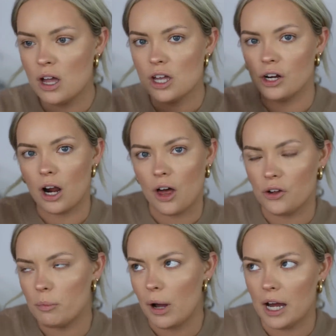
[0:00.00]
your
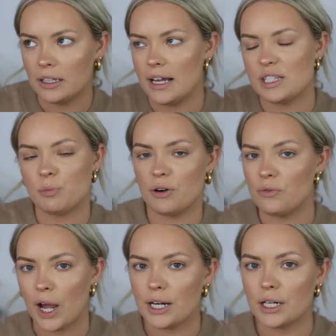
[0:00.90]
other podcast
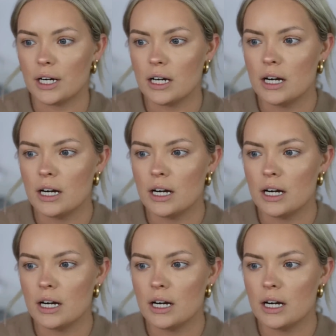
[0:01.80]
provider.